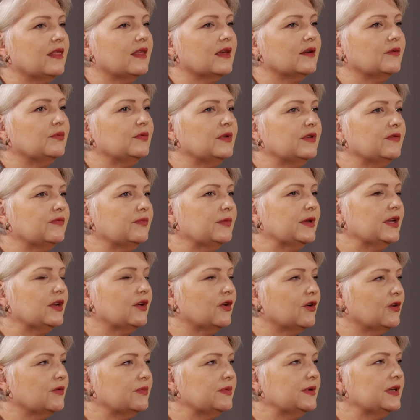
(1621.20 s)
that we've been
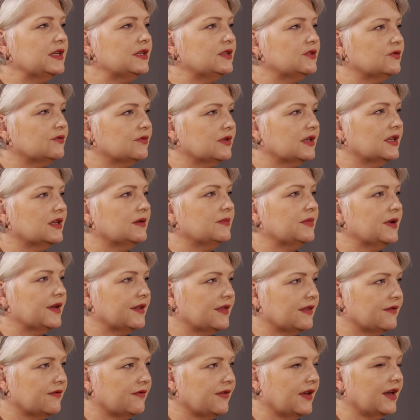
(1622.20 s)
openly talking
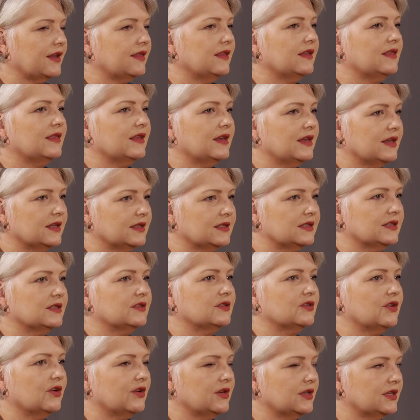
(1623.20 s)
about the fact that there is
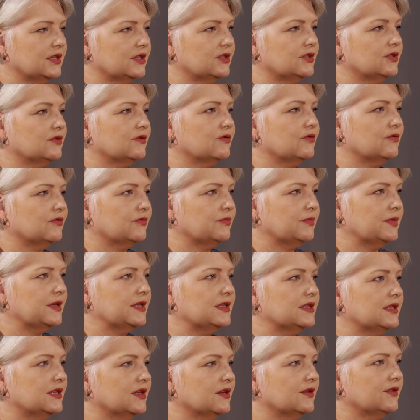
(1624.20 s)
this condition called
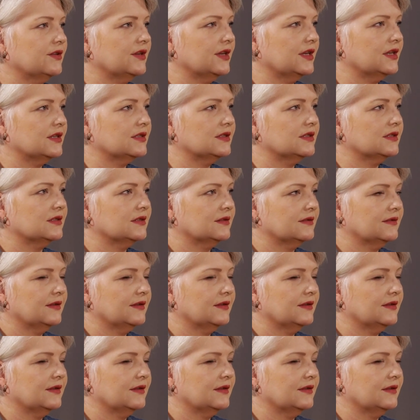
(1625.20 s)
PCOS.